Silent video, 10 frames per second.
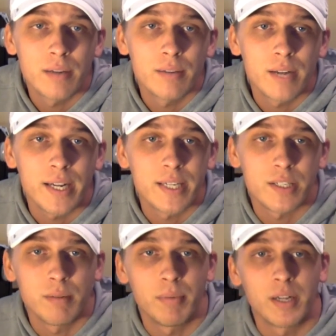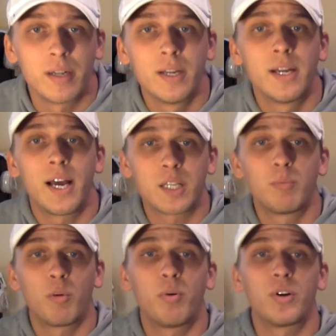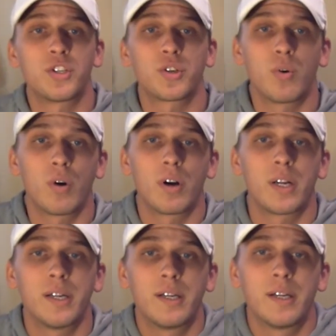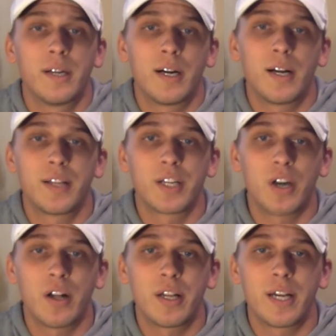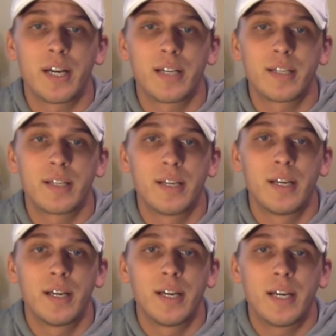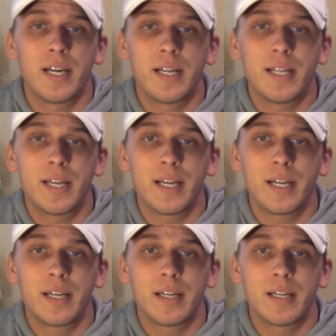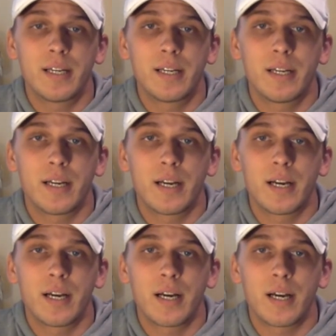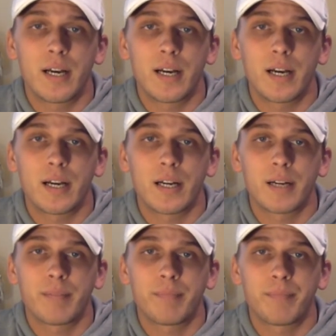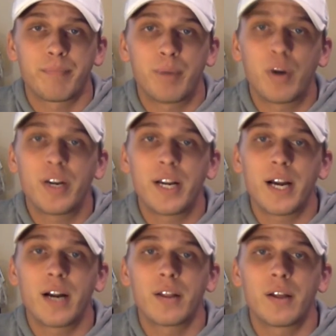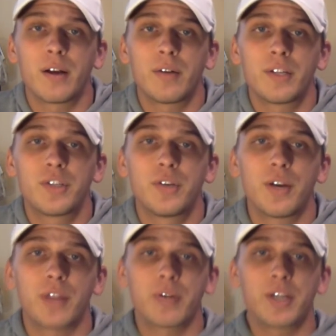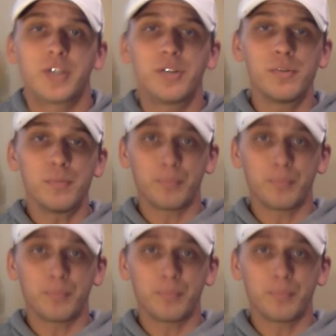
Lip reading: Not against him, but has more points scored than Colin does. And then Partney and I are the only two at 3-2.